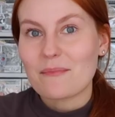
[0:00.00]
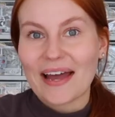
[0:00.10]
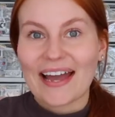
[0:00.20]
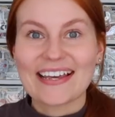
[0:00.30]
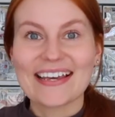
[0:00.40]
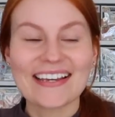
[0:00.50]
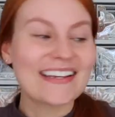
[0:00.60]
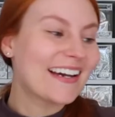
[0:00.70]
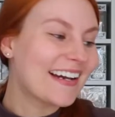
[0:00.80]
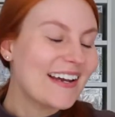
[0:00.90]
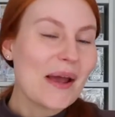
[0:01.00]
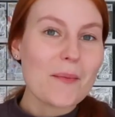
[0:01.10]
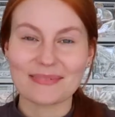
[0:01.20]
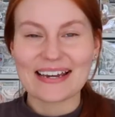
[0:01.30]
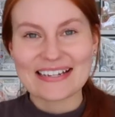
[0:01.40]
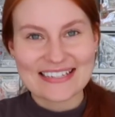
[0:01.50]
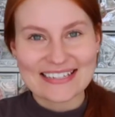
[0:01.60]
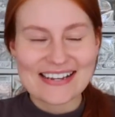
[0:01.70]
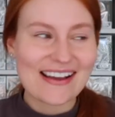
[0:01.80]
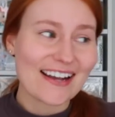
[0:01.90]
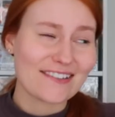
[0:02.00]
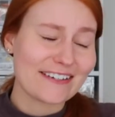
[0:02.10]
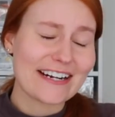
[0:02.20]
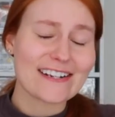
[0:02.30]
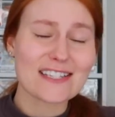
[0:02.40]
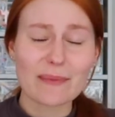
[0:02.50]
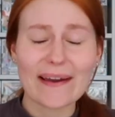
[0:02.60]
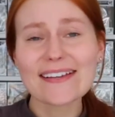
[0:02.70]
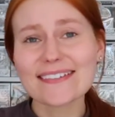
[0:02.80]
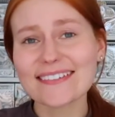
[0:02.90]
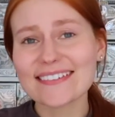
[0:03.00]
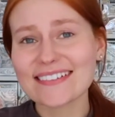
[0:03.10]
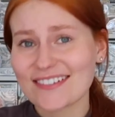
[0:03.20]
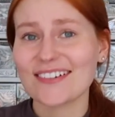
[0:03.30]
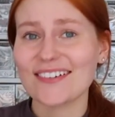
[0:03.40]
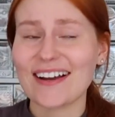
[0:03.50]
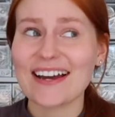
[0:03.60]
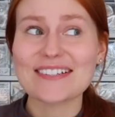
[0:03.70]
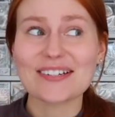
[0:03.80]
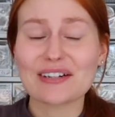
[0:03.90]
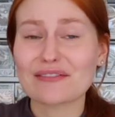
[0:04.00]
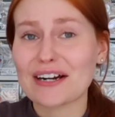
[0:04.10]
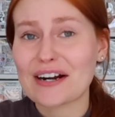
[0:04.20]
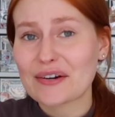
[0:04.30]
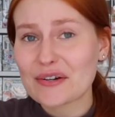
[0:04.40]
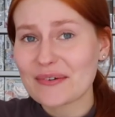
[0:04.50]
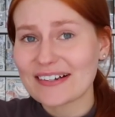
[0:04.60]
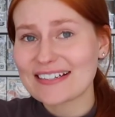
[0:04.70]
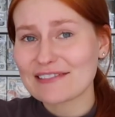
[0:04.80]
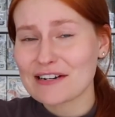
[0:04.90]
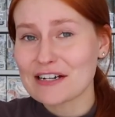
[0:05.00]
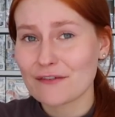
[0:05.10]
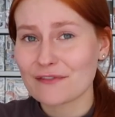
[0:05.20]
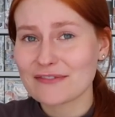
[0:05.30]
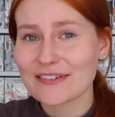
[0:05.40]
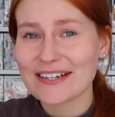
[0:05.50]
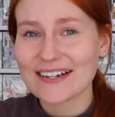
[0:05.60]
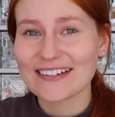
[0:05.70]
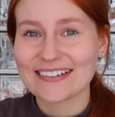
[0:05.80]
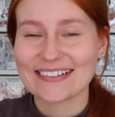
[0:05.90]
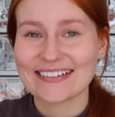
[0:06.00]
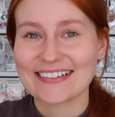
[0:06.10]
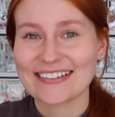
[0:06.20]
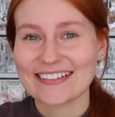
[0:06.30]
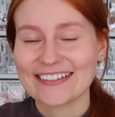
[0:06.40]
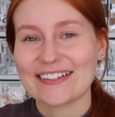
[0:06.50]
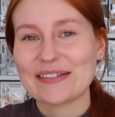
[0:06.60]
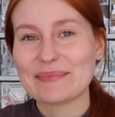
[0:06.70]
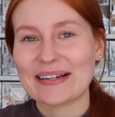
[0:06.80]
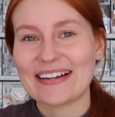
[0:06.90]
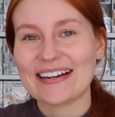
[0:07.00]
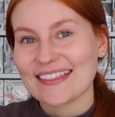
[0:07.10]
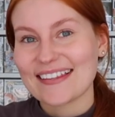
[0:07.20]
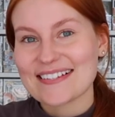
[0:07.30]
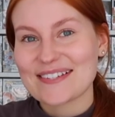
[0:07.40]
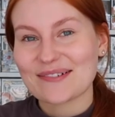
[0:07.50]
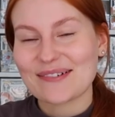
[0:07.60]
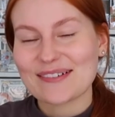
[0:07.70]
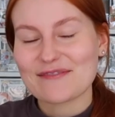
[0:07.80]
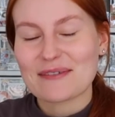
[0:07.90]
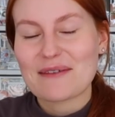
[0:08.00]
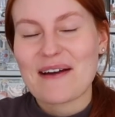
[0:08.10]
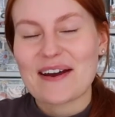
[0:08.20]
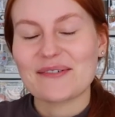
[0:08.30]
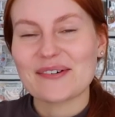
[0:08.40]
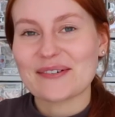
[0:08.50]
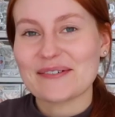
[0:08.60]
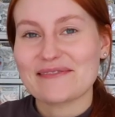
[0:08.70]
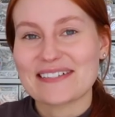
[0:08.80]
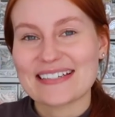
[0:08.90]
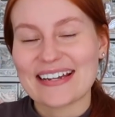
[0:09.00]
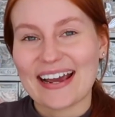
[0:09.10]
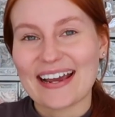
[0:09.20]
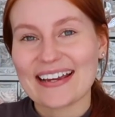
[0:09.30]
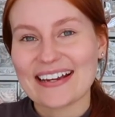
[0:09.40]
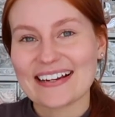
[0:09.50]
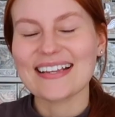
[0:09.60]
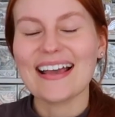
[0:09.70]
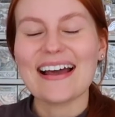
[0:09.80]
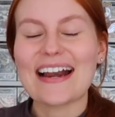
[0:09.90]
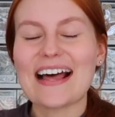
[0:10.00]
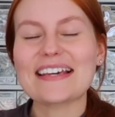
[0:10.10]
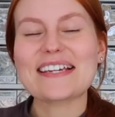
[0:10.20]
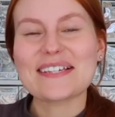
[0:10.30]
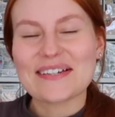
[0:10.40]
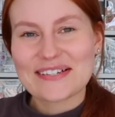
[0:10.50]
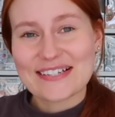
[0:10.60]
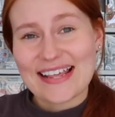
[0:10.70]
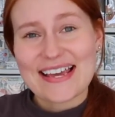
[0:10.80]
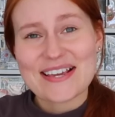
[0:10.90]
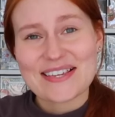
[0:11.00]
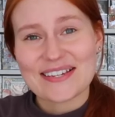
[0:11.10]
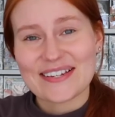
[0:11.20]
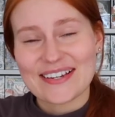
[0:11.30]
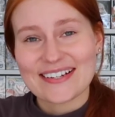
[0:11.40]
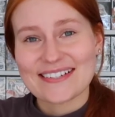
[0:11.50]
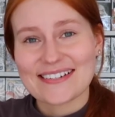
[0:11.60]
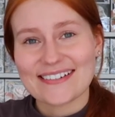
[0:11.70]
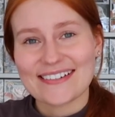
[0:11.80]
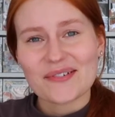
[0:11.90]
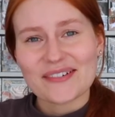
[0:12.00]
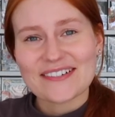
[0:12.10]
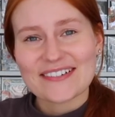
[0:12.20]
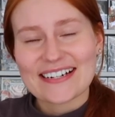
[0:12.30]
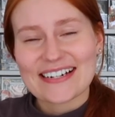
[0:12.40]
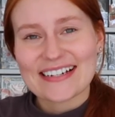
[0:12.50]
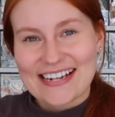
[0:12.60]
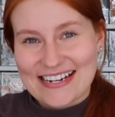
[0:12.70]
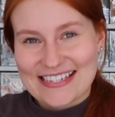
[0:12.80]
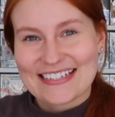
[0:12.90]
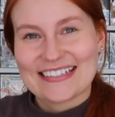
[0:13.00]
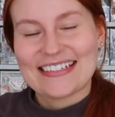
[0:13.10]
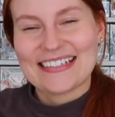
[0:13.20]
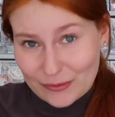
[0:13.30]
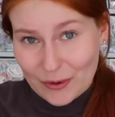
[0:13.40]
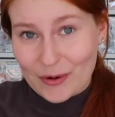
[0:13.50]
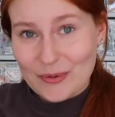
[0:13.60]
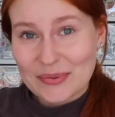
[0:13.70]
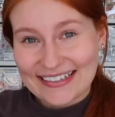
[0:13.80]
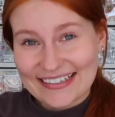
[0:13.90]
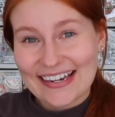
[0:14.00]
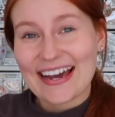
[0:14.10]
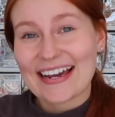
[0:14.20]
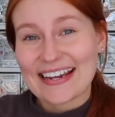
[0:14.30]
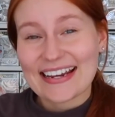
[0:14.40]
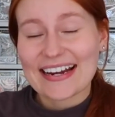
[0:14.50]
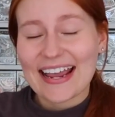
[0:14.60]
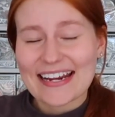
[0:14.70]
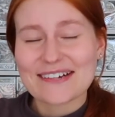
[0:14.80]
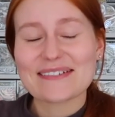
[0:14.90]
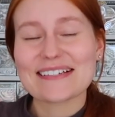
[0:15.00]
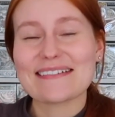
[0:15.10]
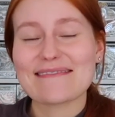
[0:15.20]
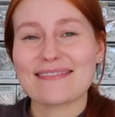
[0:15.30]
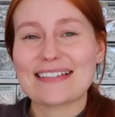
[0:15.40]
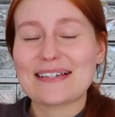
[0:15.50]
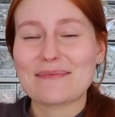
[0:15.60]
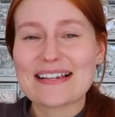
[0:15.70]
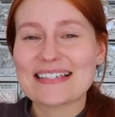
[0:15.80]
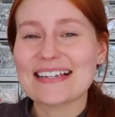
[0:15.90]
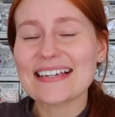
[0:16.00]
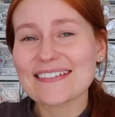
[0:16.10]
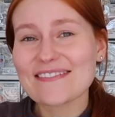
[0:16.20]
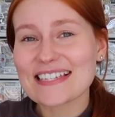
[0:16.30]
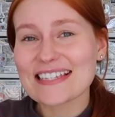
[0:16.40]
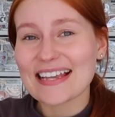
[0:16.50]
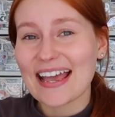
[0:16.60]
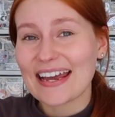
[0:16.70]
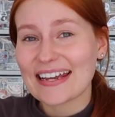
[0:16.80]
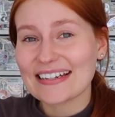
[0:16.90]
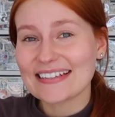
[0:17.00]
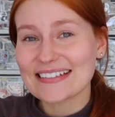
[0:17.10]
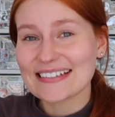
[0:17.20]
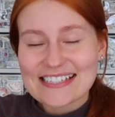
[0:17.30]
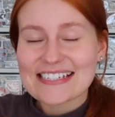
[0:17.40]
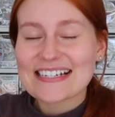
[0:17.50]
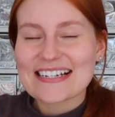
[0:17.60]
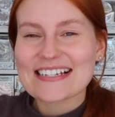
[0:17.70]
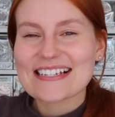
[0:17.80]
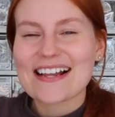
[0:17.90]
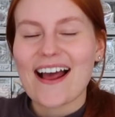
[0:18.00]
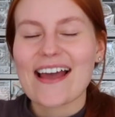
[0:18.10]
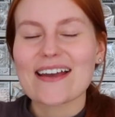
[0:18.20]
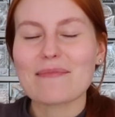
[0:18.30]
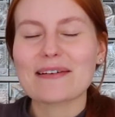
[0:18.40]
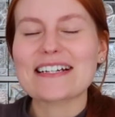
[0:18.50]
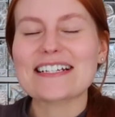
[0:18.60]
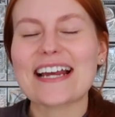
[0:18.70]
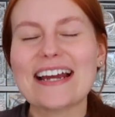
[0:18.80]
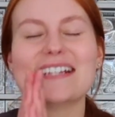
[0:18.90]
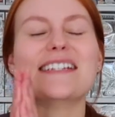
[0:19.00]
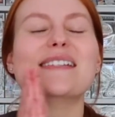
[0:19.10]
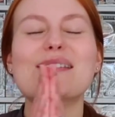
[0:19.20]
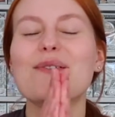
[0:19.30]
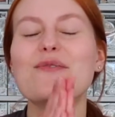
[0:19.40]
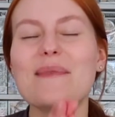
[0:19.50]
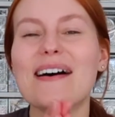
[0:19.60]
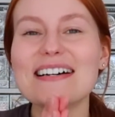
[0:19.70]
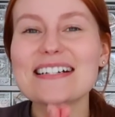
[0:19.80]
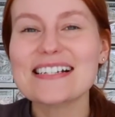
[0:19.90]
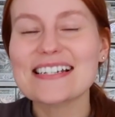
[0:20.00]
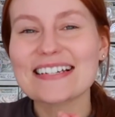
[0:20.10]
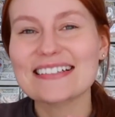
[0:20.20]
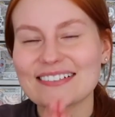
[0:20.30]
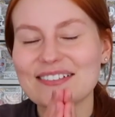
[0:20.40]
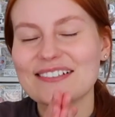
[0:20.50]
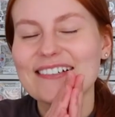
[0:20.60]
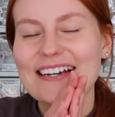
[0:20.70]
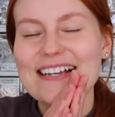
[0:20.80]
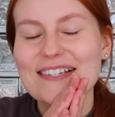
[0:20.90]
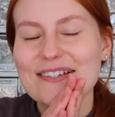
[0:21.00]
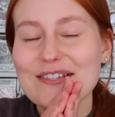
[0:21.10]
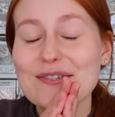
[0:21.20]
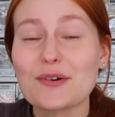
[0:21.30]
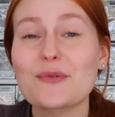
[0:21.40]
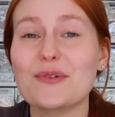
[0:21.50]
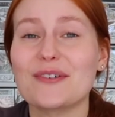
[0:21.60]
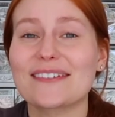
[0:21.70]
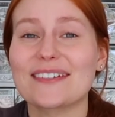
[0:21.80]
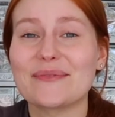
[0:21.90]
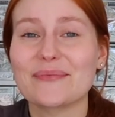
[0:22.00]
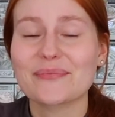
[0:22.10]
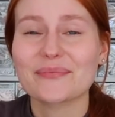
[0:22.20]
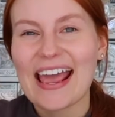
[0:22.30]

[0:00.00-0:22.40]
I'm back. My SD card ran out of space, so I had to go find a new one to finish off this video. But that's all of my mail haul for today. Another huge thank you to Audrey, Jason, Rob, Lehi, and Edwin for the amazing gifts and stickers. I appreciate it so much. You guys are so awesome.